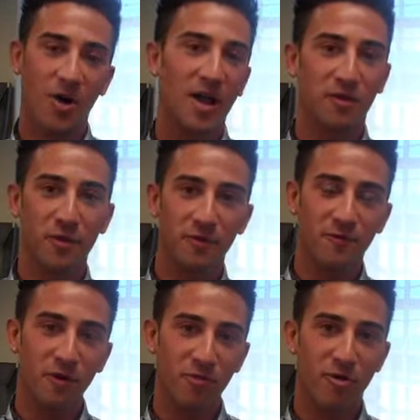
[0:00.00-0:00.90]
Okay, so the
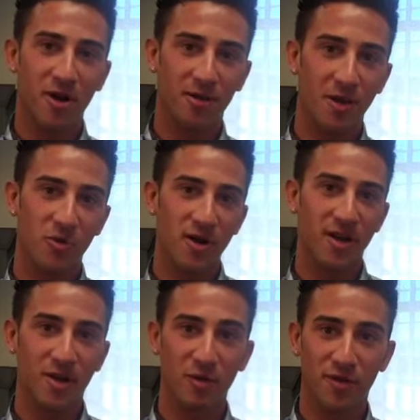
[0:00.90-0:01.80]
first product that we're
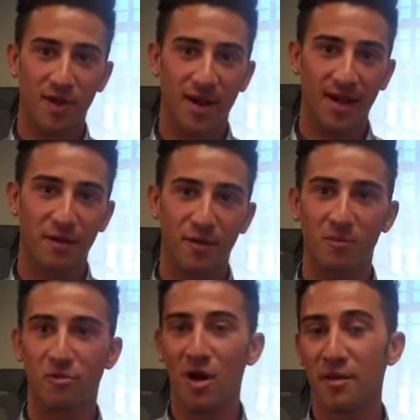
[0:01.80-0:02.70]
going to use today is
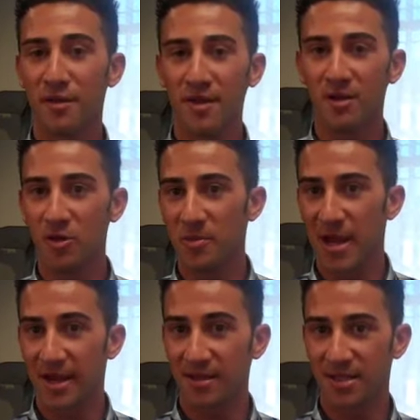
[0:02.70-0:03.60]
our Bronzing
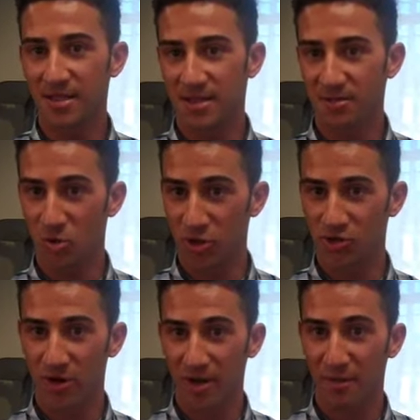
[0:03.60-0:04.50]
Illuminating Tinted
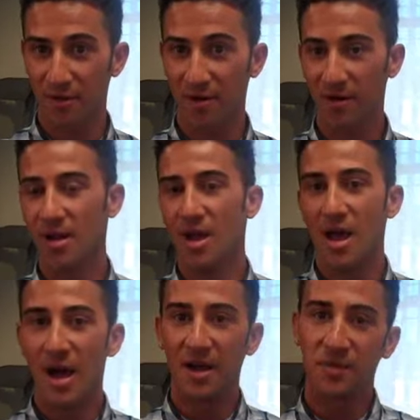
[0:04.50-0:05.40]
Moisturizer.
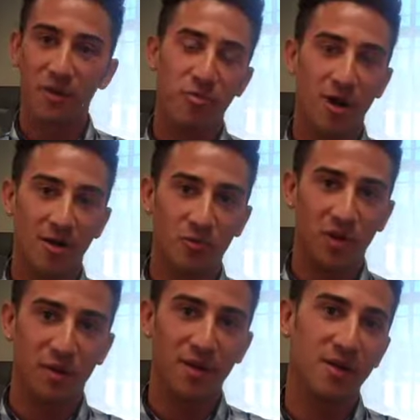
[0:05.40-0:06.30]
This product,
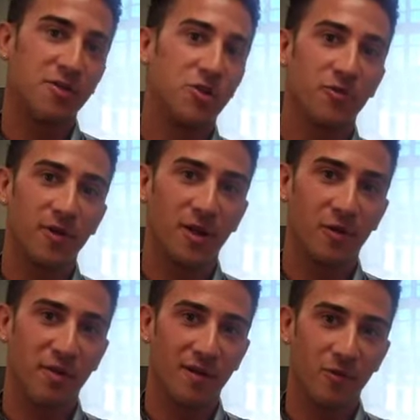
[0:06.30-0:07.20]
what it's going to do for you
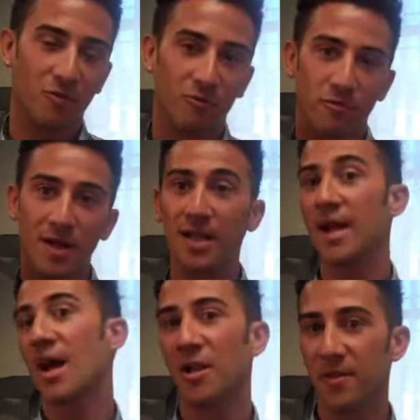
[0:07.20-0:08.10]
is give you a
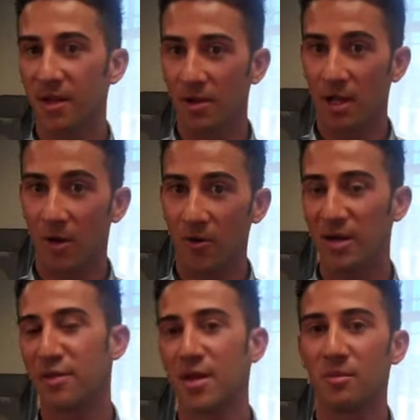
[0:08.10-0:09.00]
really healthy glow,
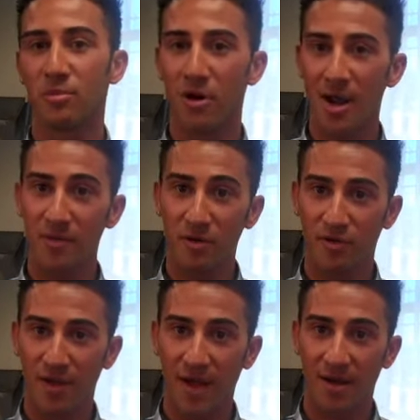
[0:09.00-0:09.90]
it's going to prime your
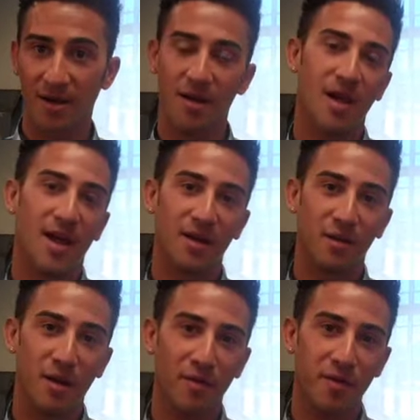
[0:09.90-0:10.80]
skin, and
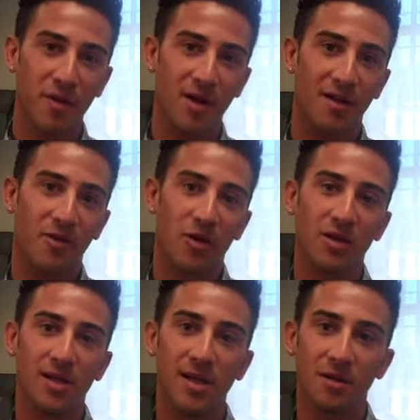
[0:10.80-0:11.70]
it's also going to give you a
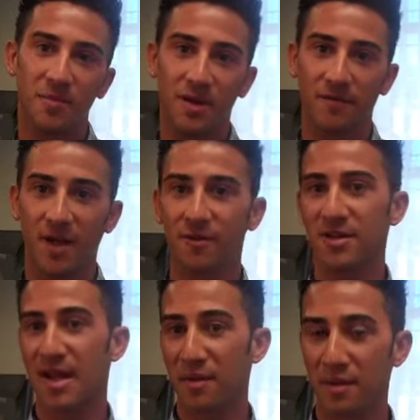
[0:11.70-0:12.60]
little bit of
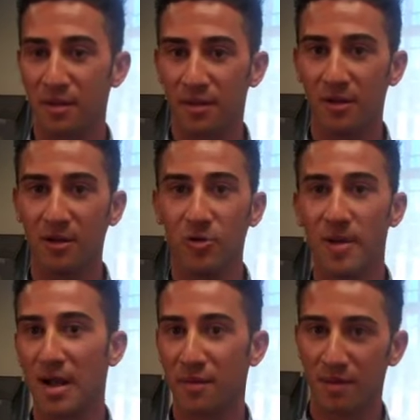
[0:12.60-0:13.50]
iridescence and
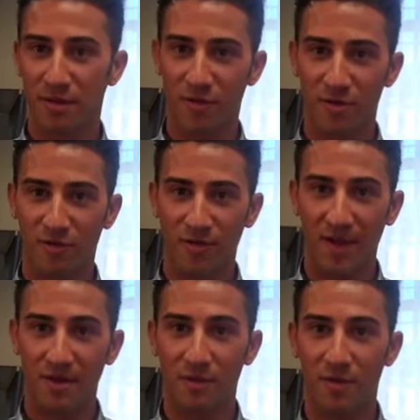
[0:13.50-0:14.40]
luminescence to your
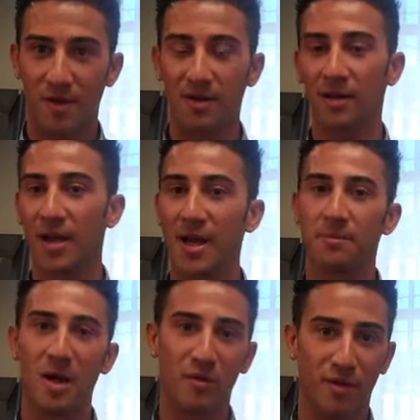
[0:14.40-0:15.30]
skin so that
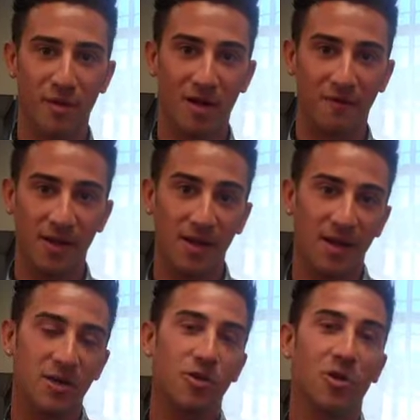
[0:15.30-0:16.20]
light bounces off it
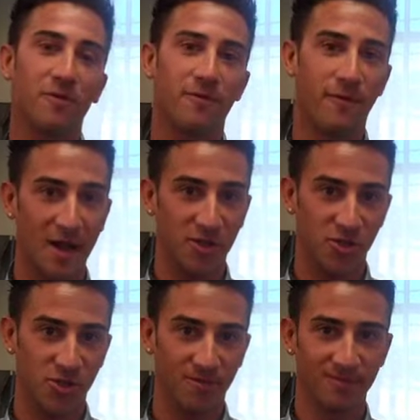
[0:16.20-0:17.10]
and you look
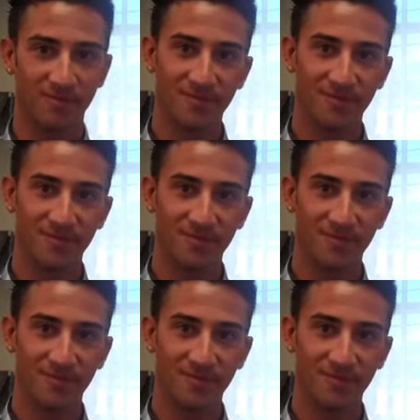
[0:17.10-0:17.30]
fresh.